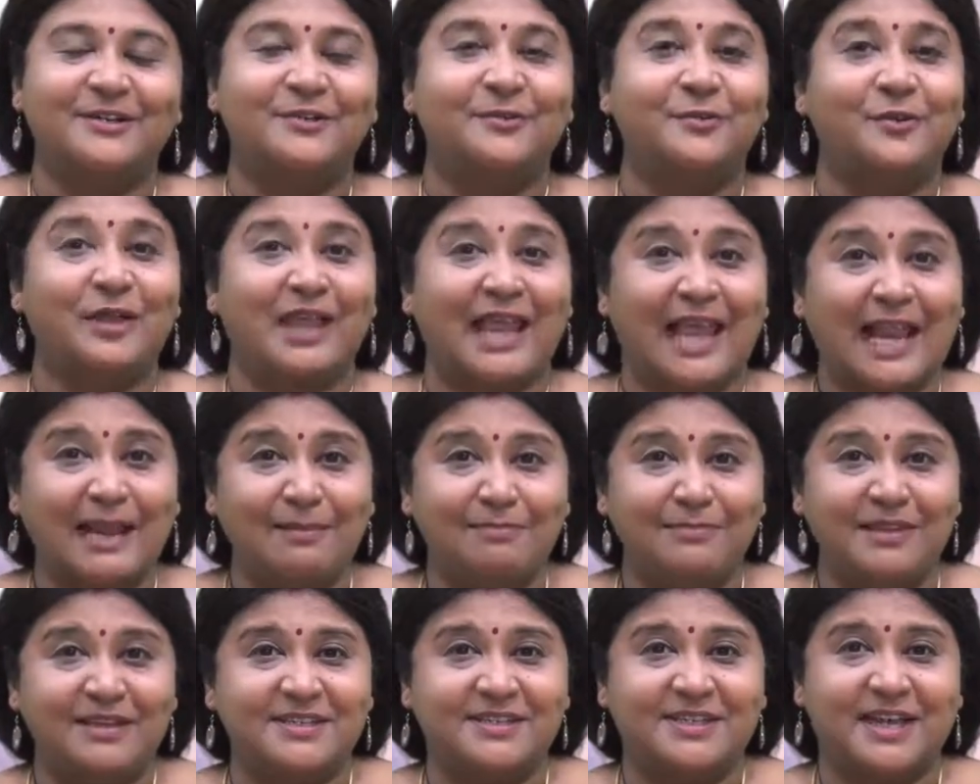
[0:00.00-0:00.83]
to
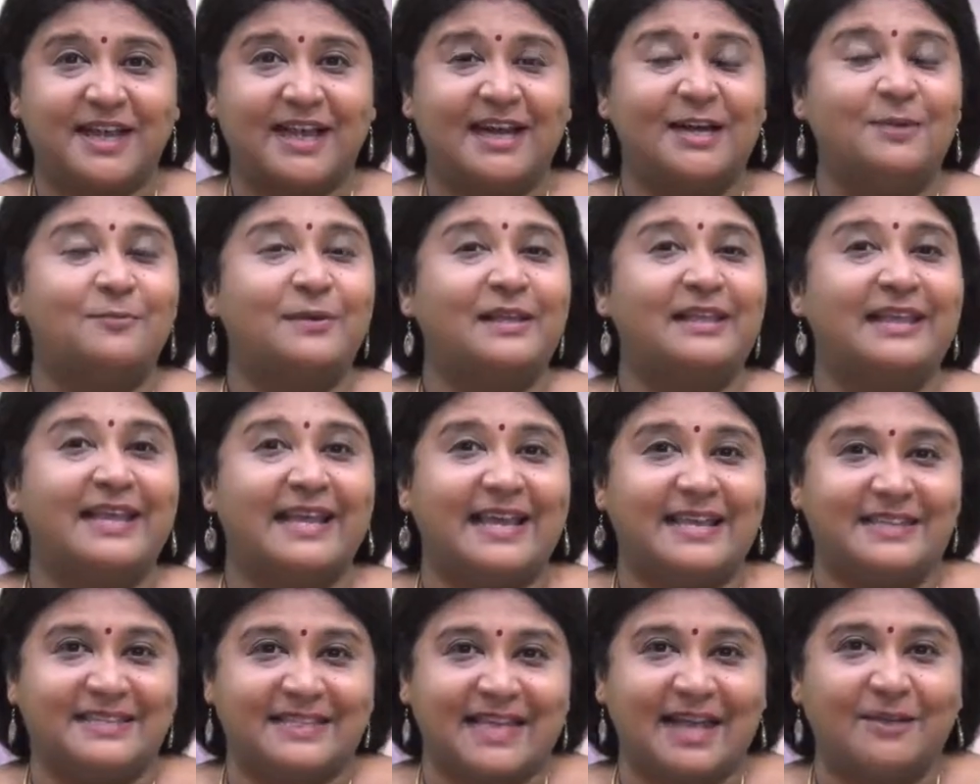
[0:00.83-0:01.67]
help the child while the
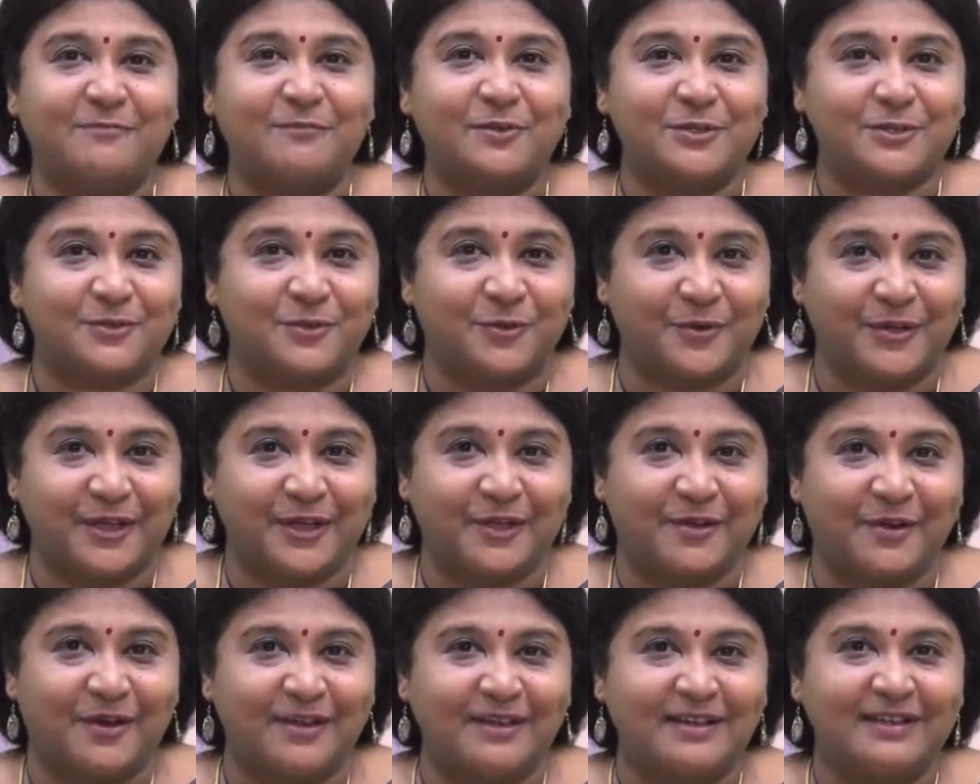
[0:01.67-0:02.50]
exam was
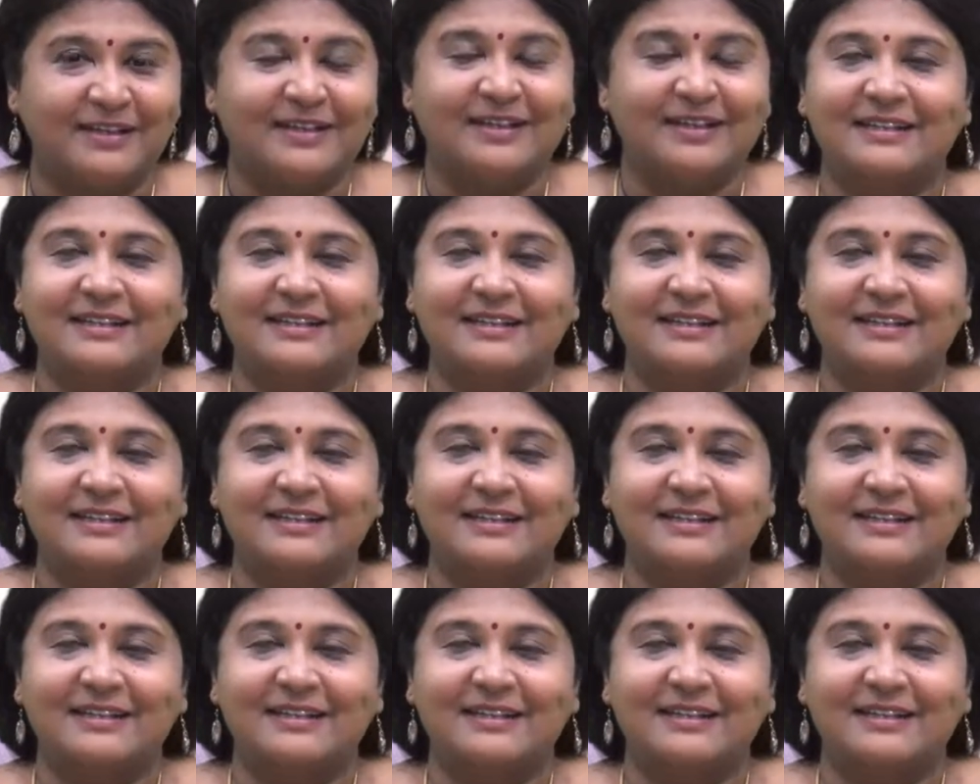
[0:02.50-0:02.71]
going on?